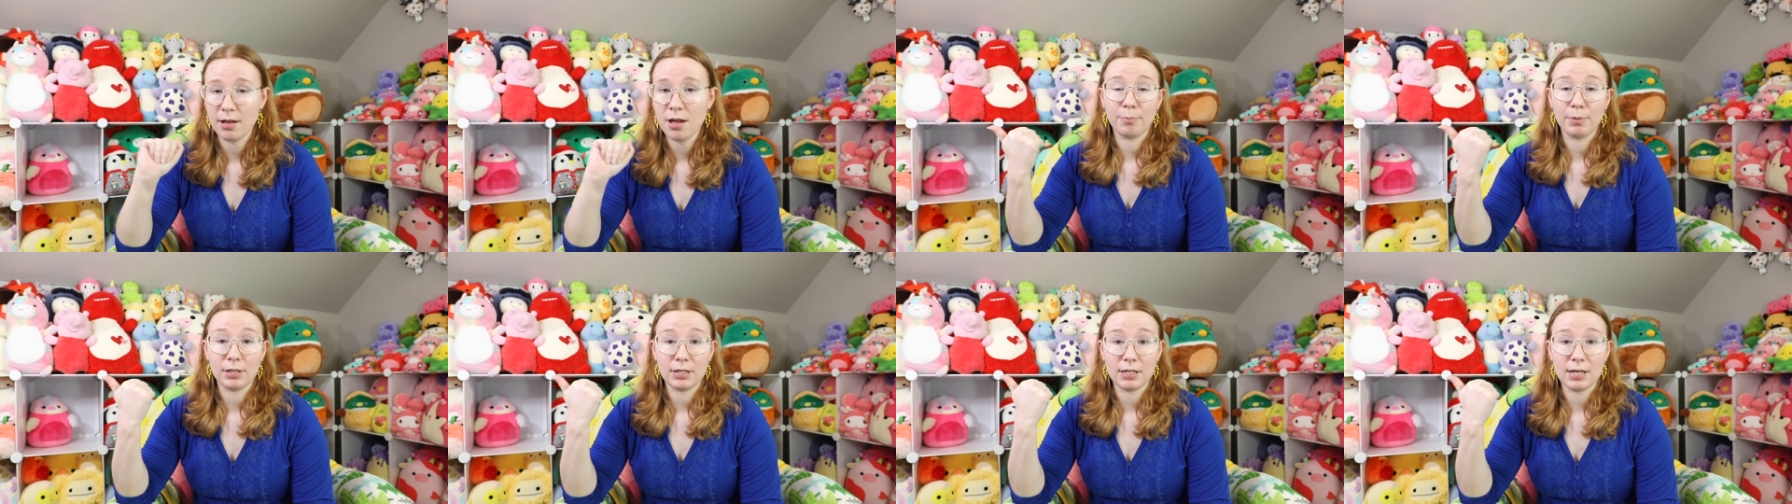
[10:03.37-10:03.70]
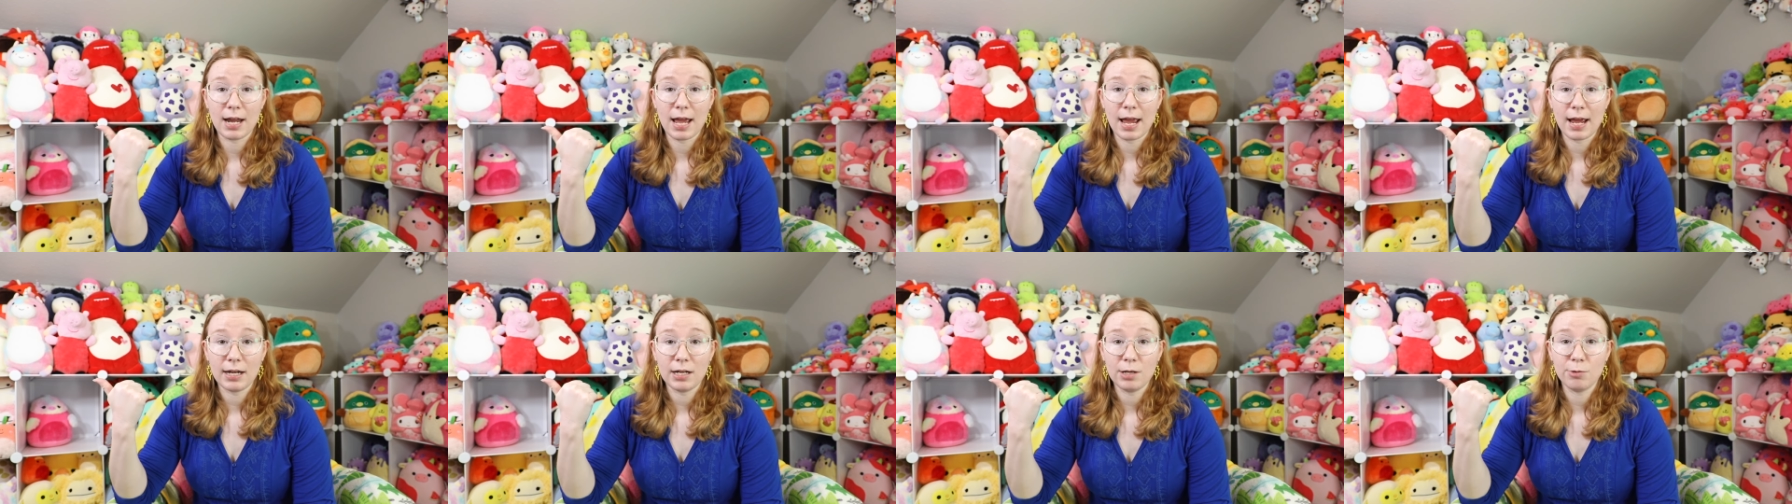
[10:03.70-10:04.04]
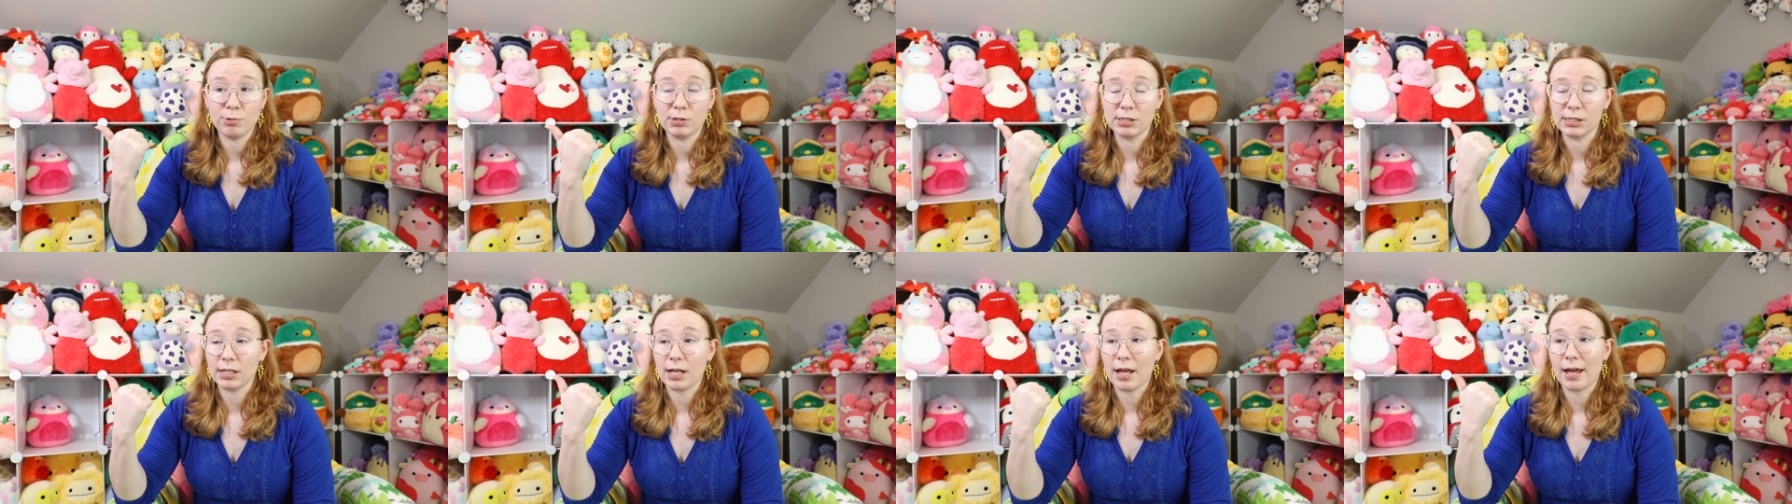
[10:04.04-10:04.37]
But Nanny
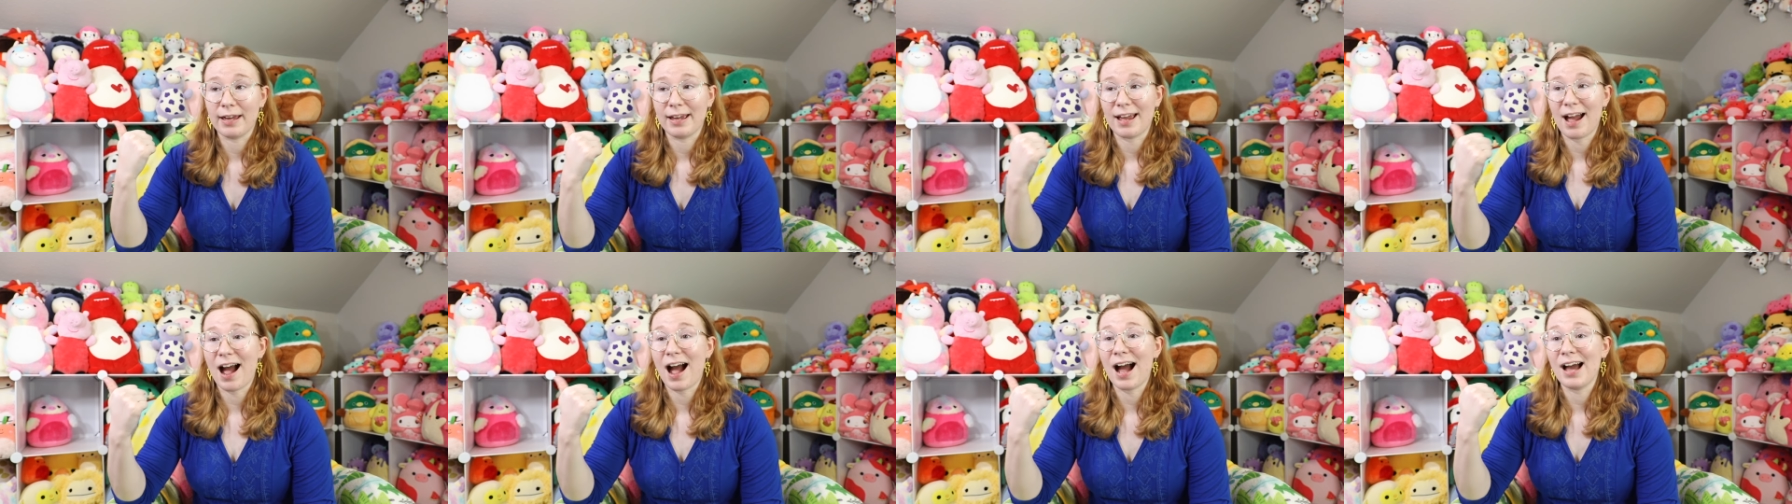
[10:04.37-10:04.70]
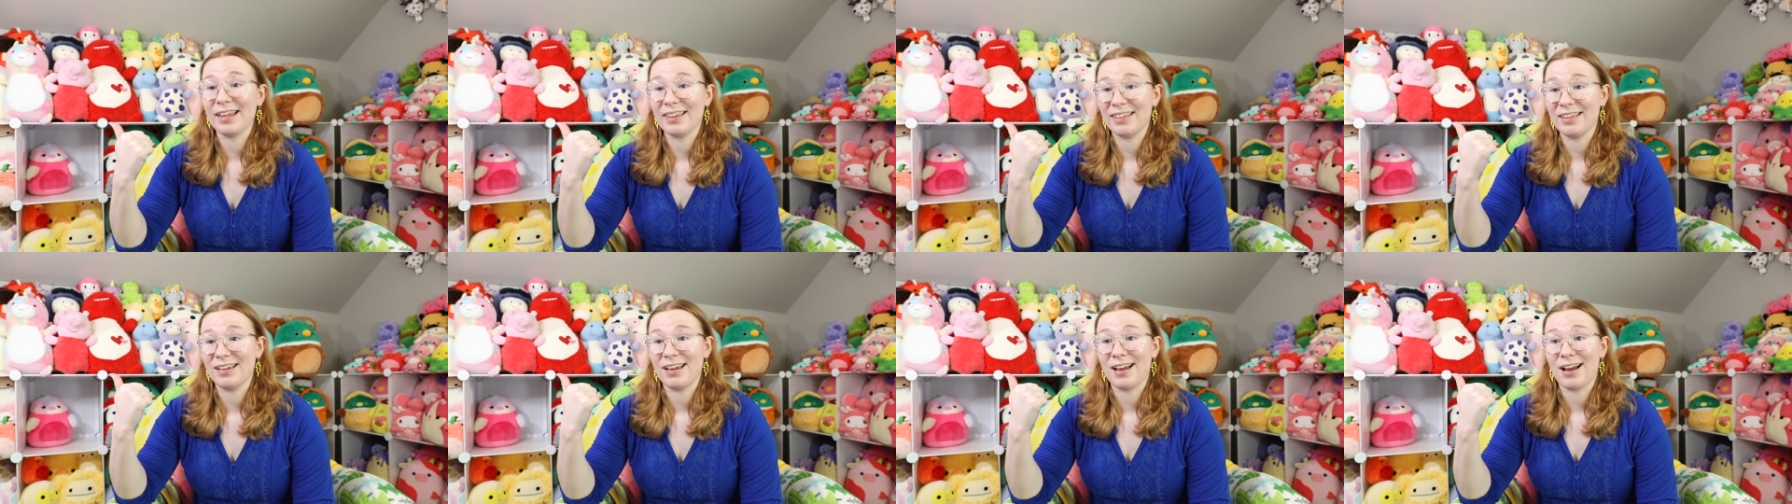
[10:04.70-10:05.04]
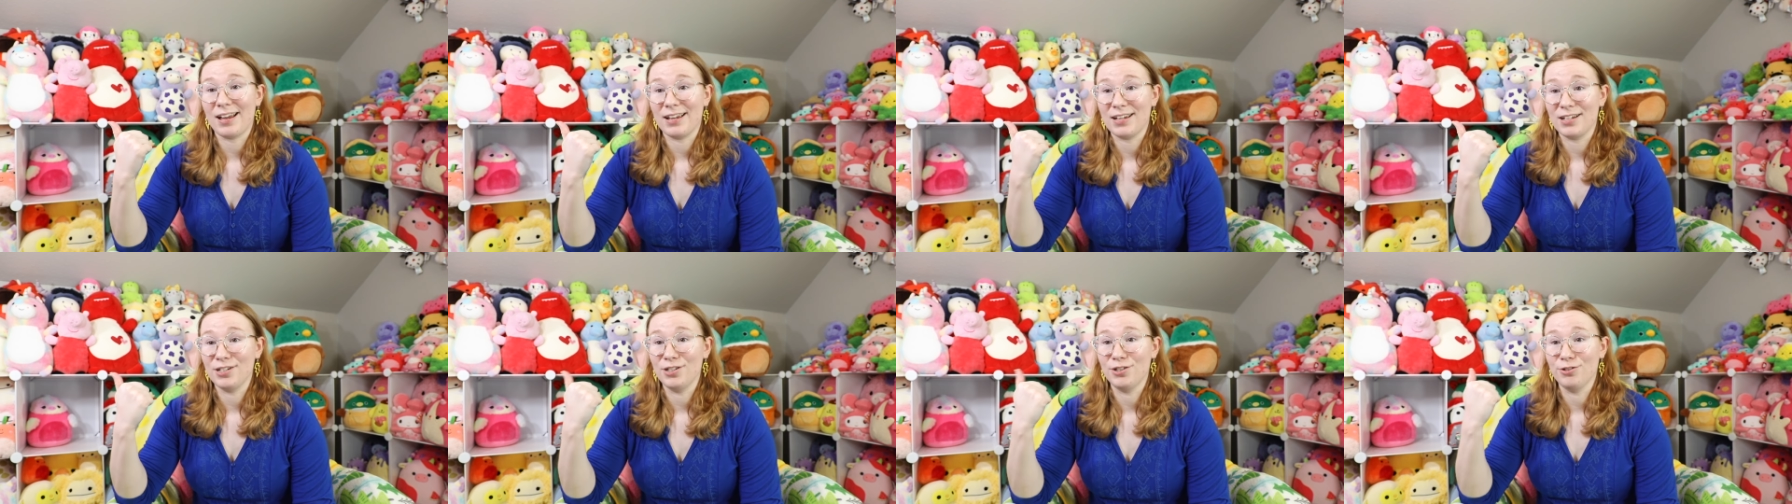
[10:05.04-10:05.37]
was like, I think
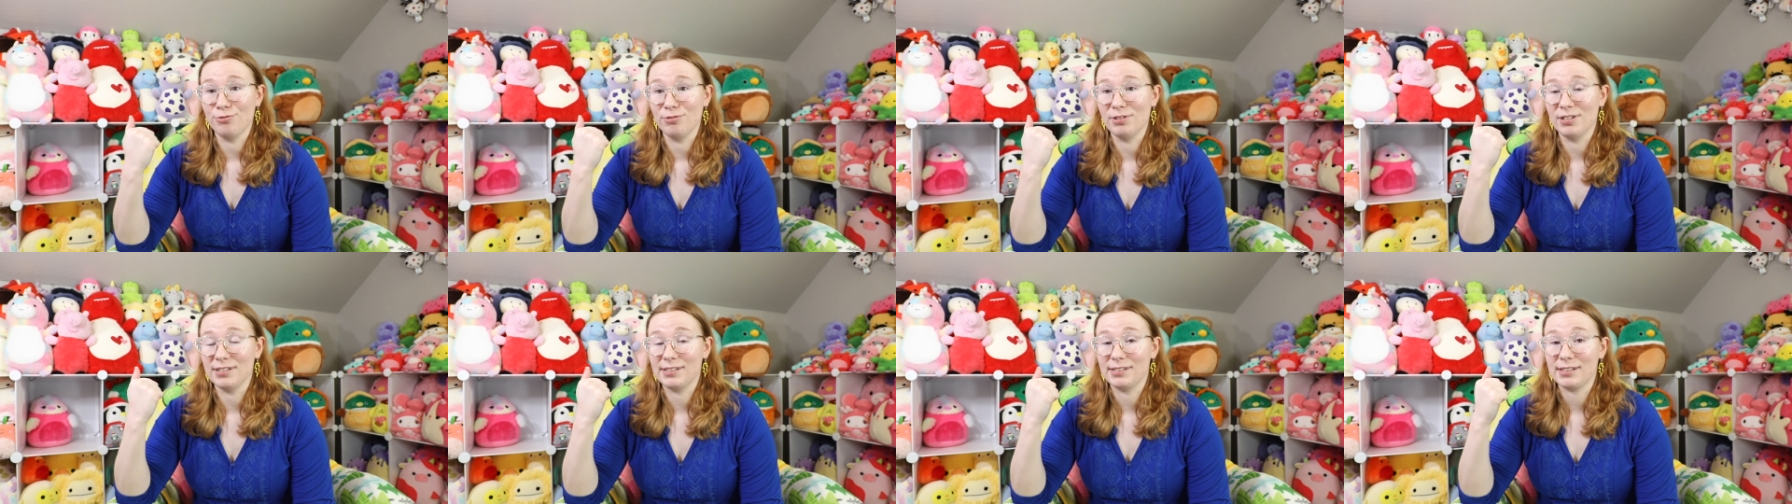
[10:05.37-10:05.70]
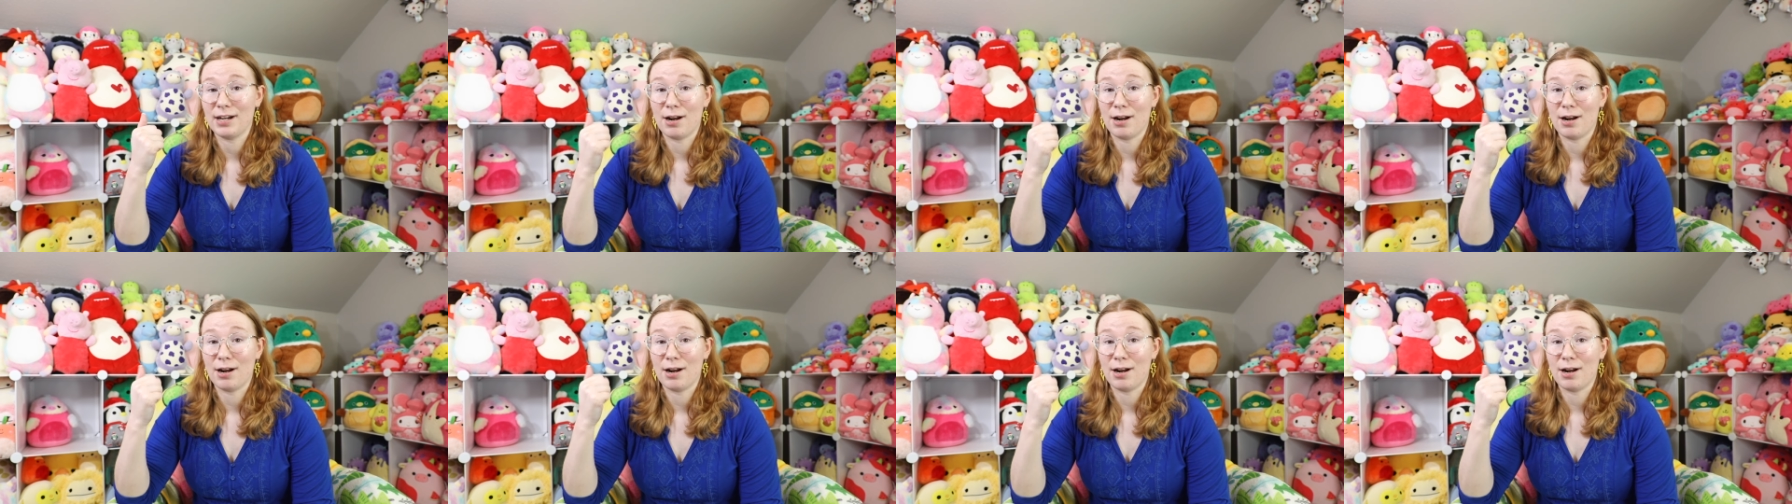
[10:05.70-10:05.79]
I can do this.